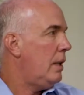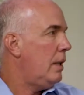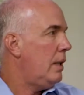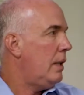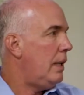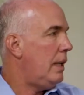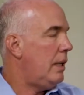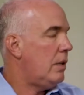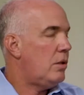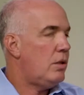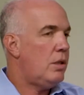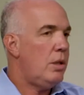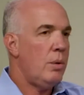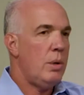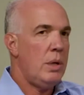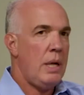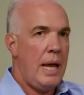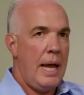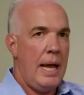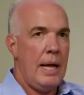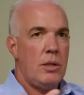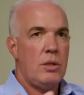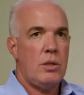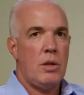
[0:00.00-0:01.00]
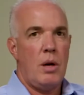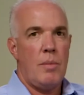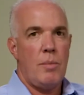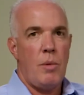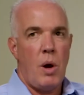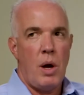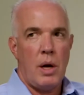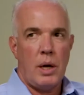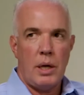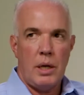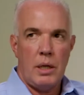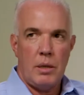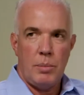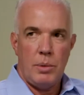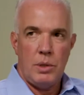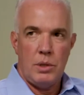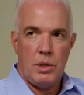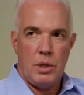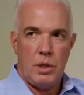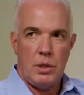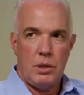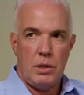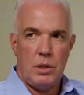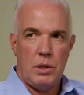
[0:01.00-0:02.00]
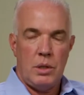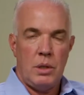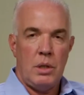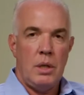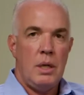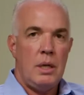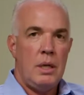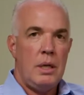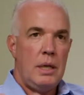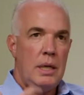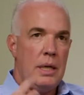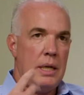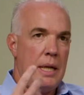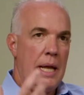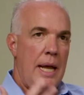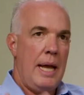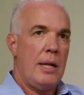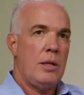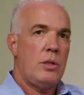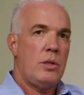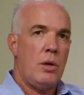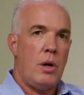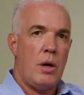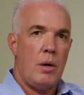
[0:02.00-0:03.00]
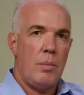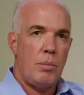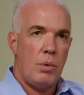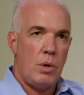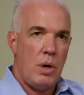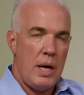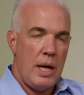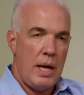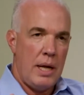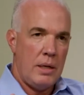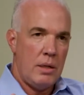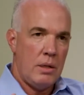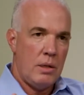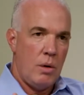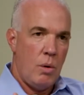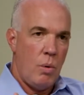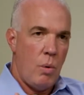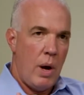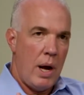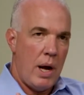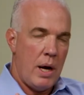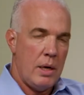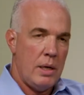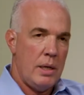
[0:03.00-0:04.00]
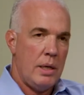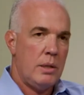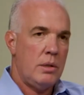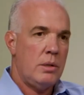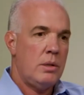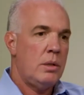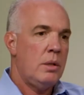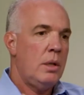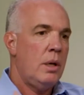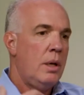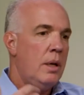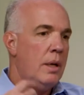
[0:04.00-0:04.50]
is to enhance our market position, enhance our brand awareness,